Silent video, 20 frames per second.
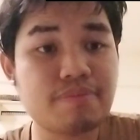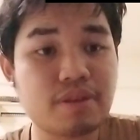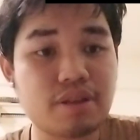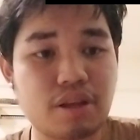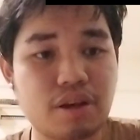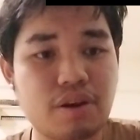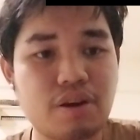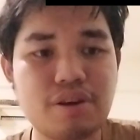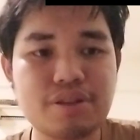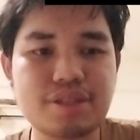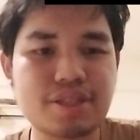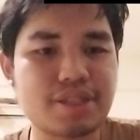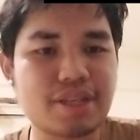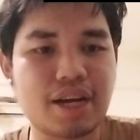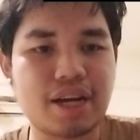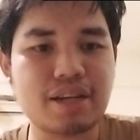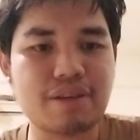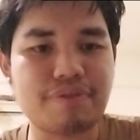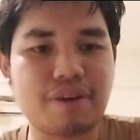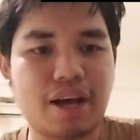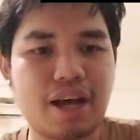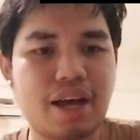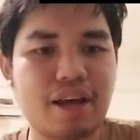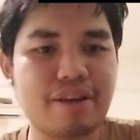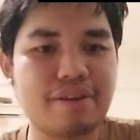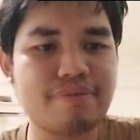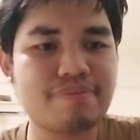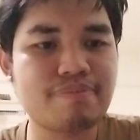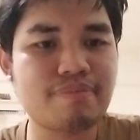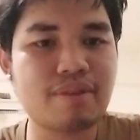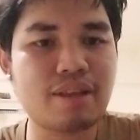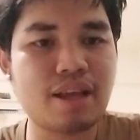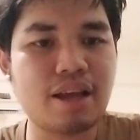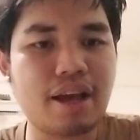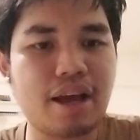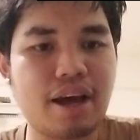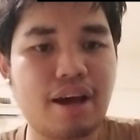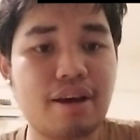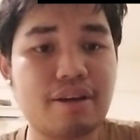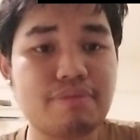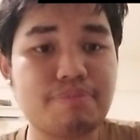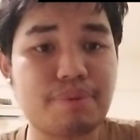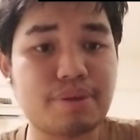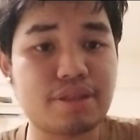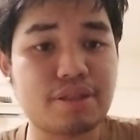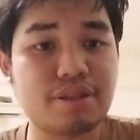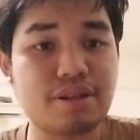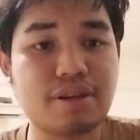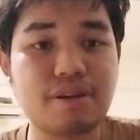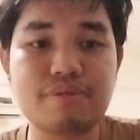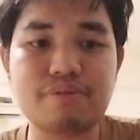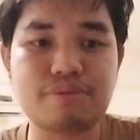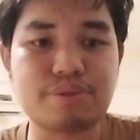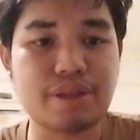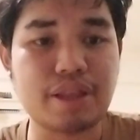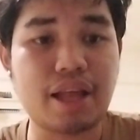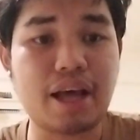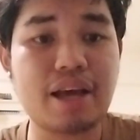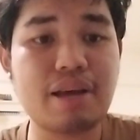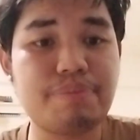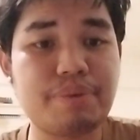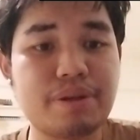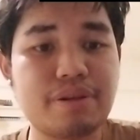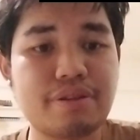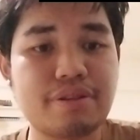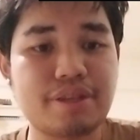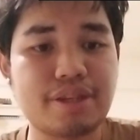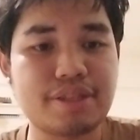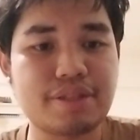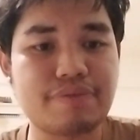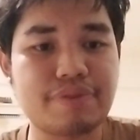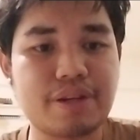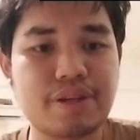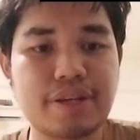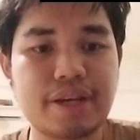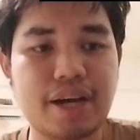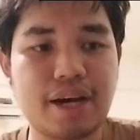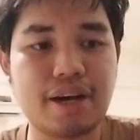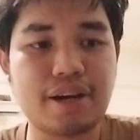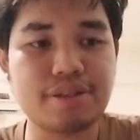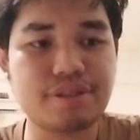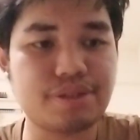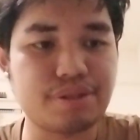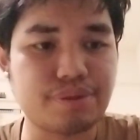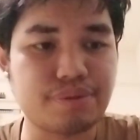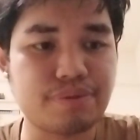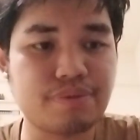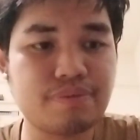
the cost is kind of high, but the reliability is very high too.